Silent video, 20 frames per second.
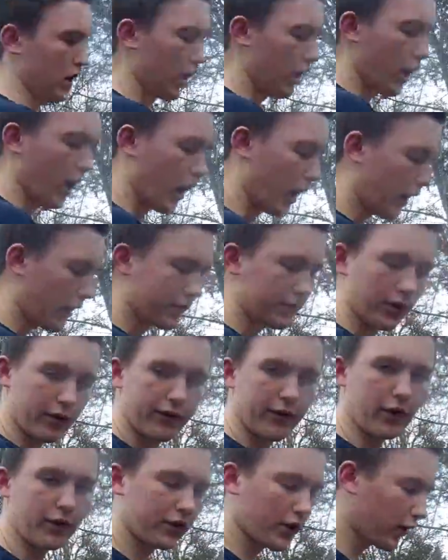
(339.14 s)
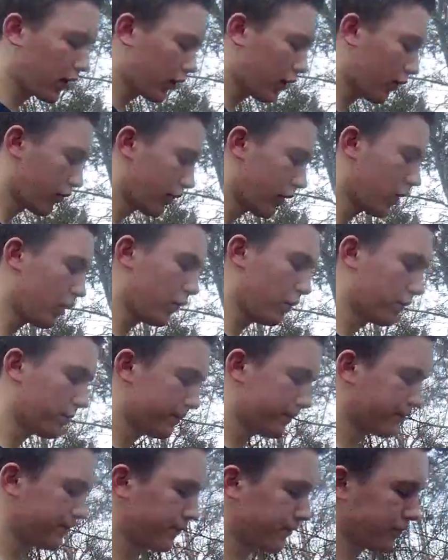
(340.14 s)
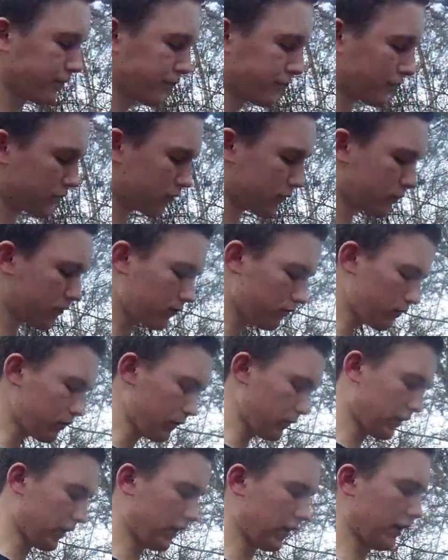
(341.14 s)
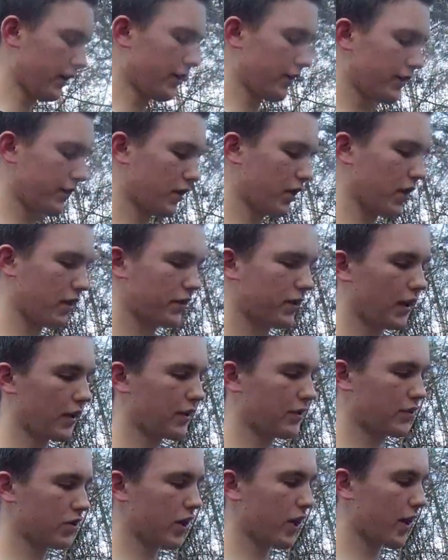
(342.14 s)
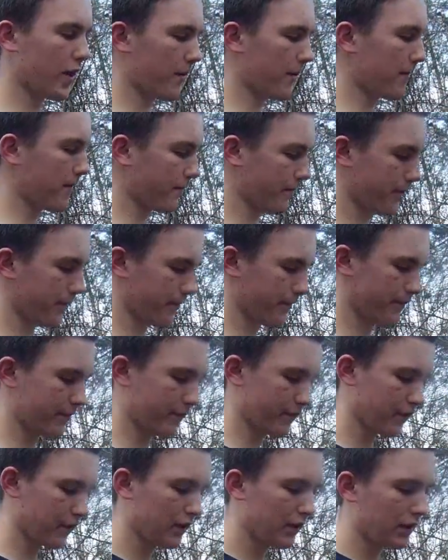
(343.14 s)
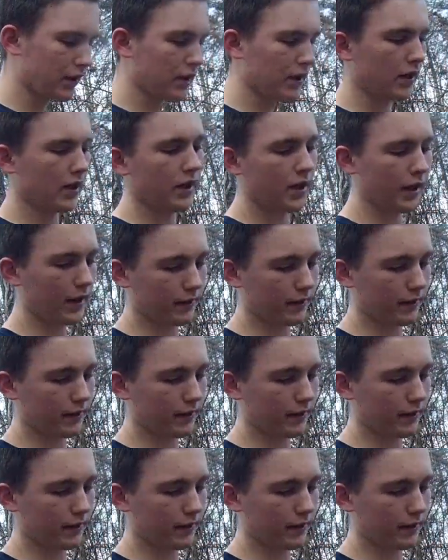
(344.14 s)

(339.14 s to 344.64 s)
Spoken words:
Alright, so the first thing you're going to do is take your trap and